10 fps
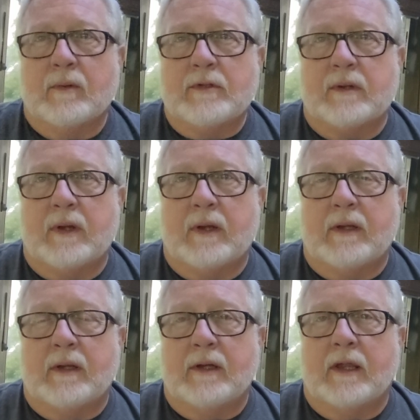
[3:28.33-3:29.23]
as I
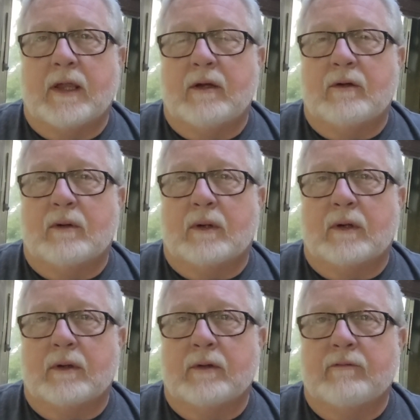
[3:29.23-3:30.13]
indicated
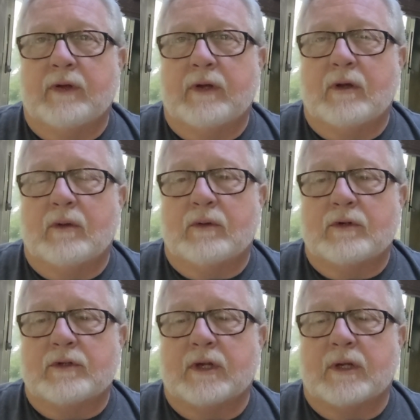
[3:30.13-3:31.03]
earlier in the video,
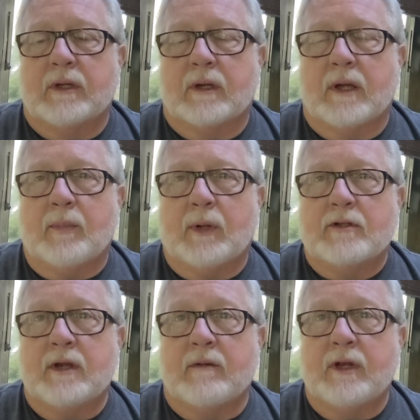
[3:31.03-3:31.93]
there's a couple
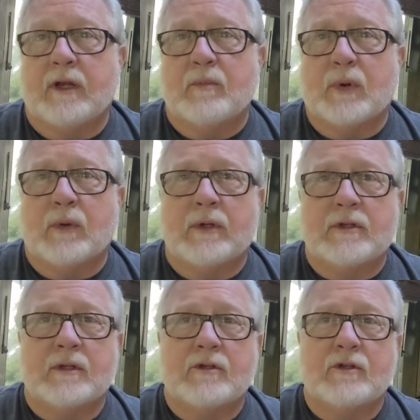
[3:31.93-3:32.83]
of safety
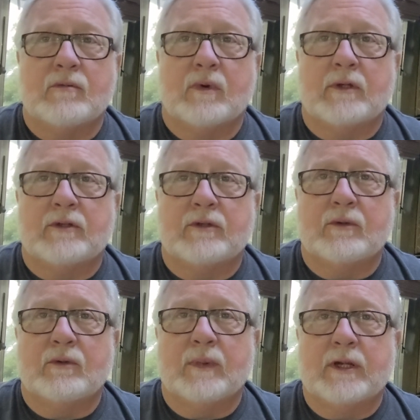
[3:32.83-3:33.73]
components that you want
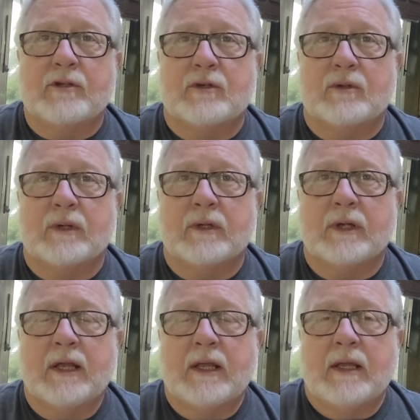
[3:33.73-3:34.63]
to make sure and
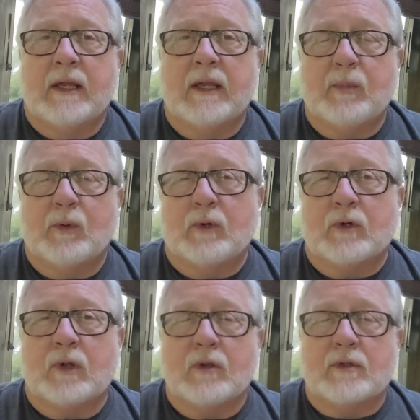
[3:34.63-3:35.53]
keep a real
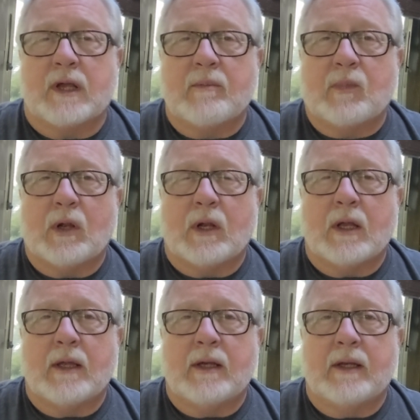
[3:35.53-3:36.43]
close eyeball
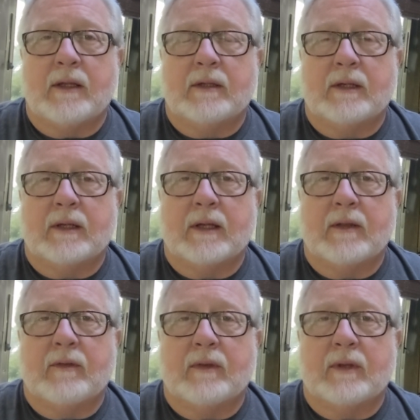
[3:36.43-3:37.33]
on
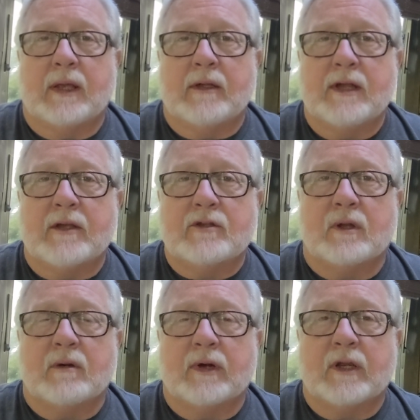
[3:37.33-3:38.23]
and test
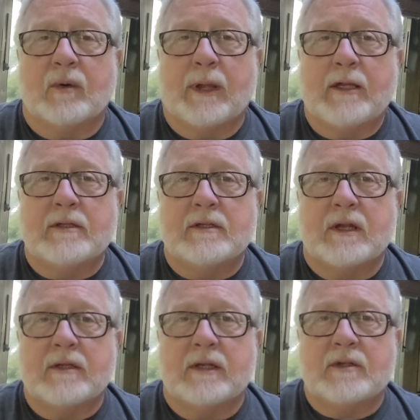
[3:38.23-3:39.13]
on a regular basis.
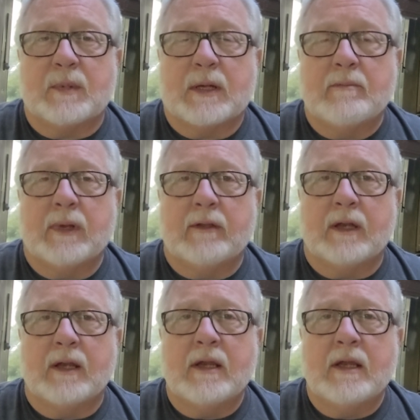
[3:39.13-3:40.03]
I test mine
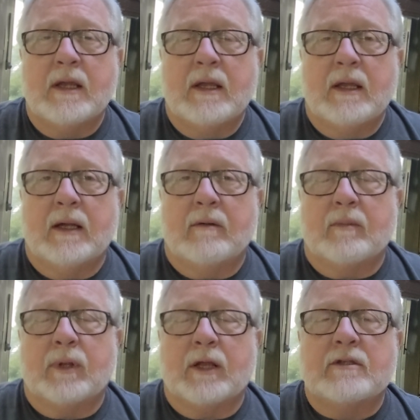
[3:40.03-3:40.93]
monthly, and I
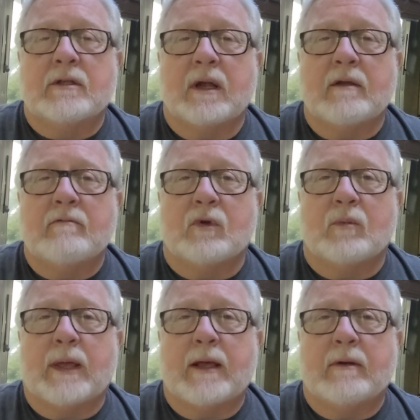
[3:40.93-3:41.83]
replace the
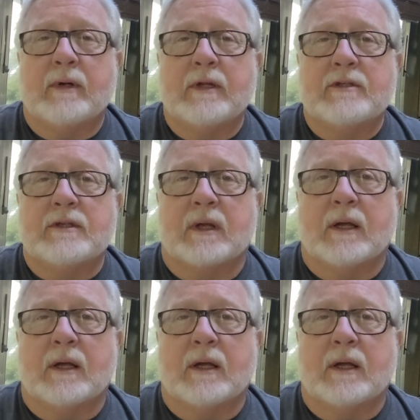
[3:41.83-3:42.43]
9-volt batteries